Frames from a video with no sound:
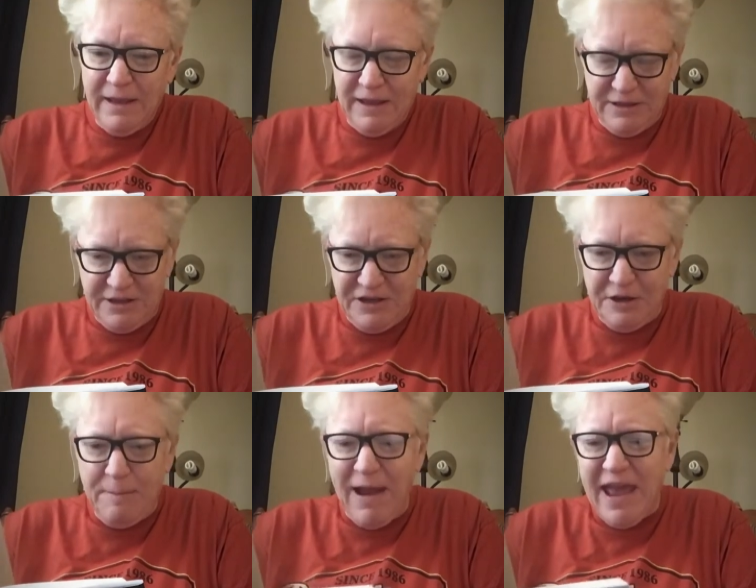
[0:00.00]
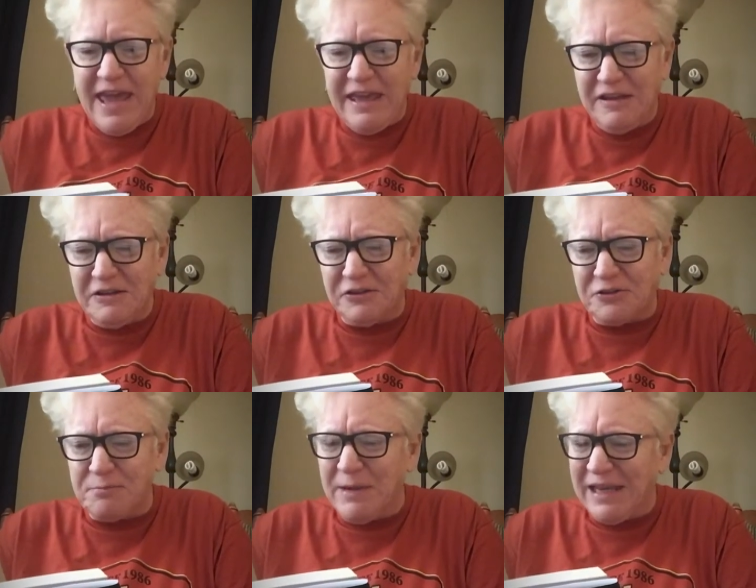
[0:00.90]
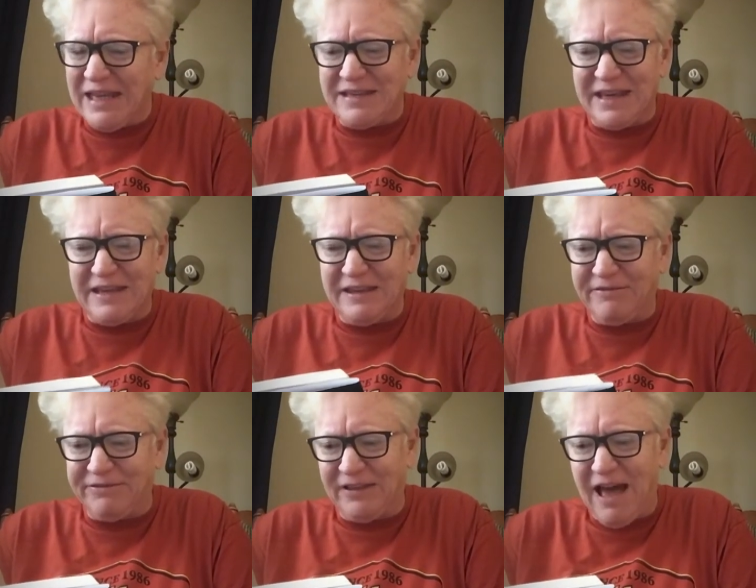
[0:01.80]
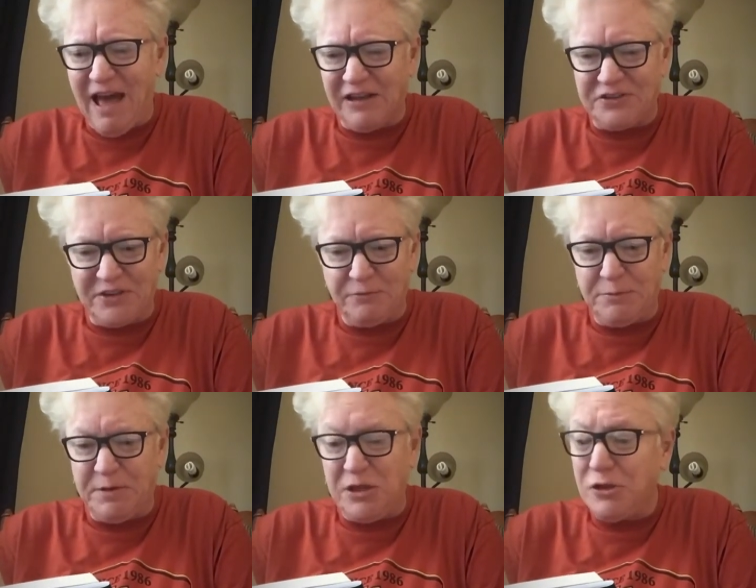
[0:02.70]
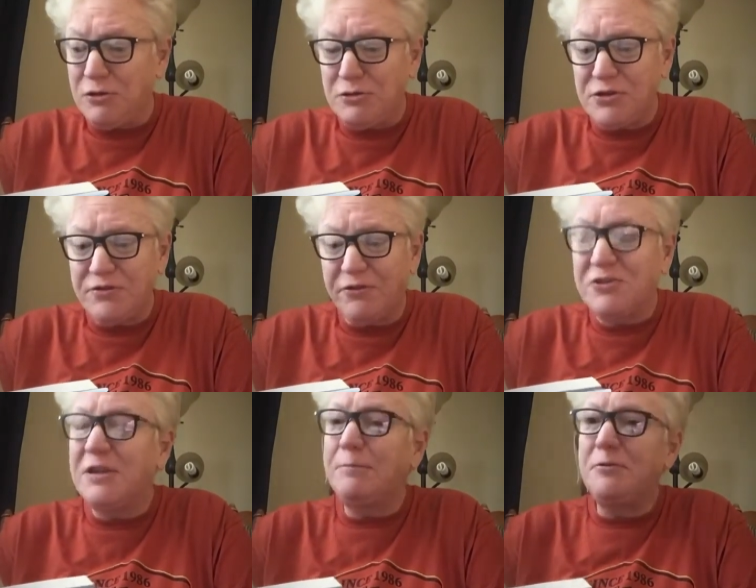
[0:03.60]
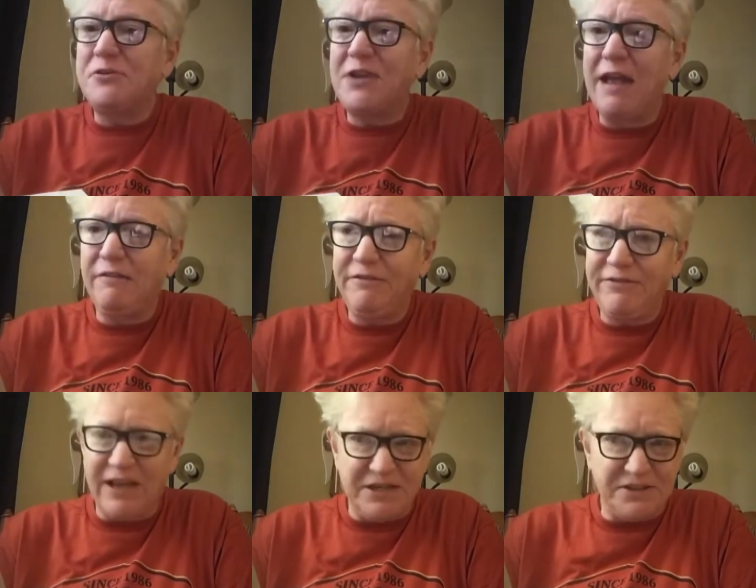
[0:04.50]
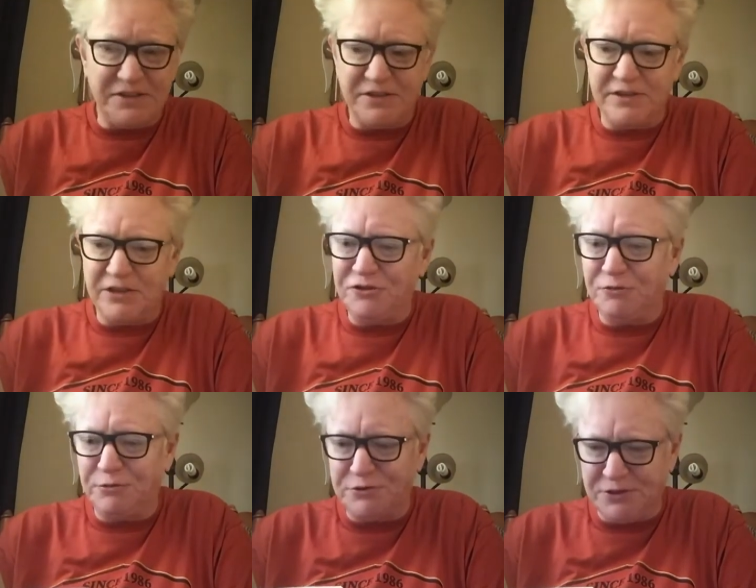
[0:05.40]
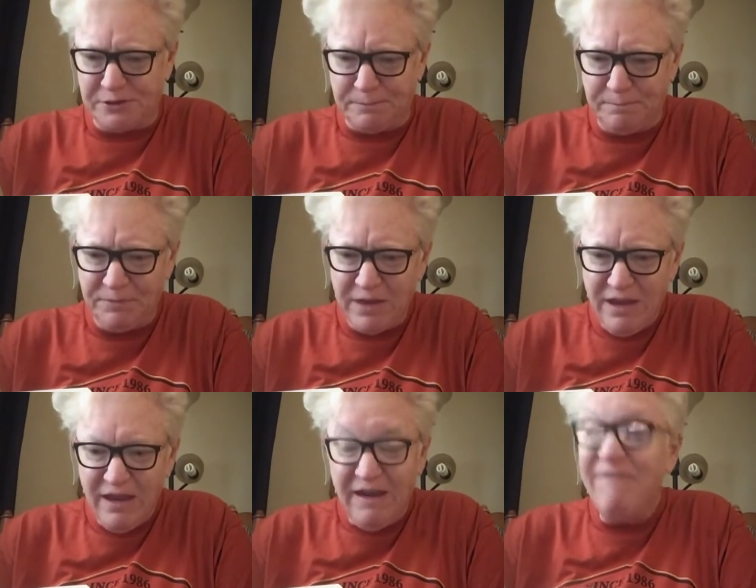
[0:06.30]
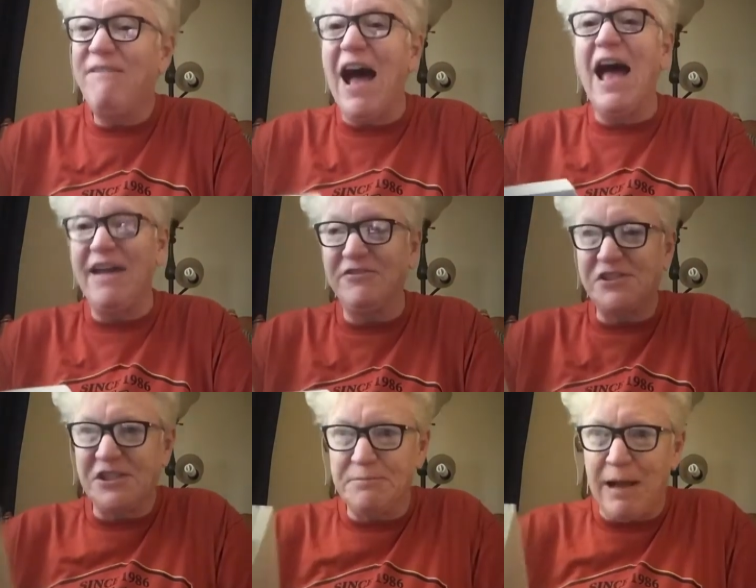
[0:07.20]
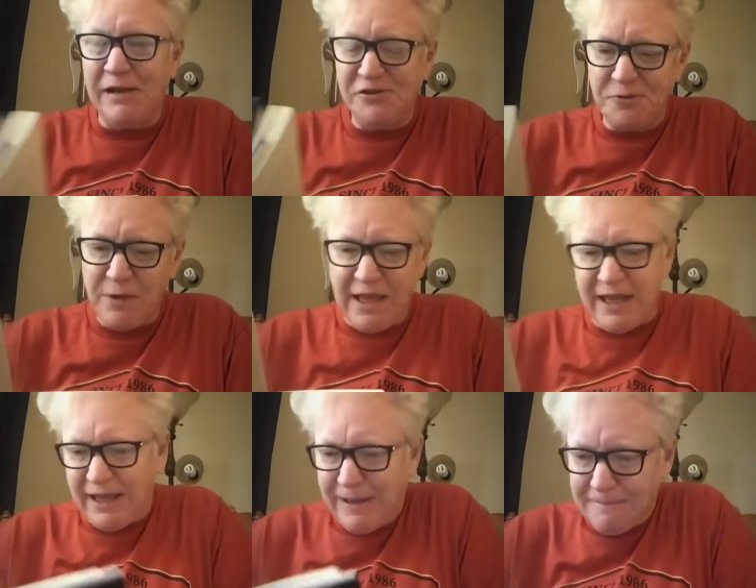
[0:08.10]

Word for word: In the nearby hills, many tended flocks that would be used for temple sacrifices in Jerusalem, five or six miles away.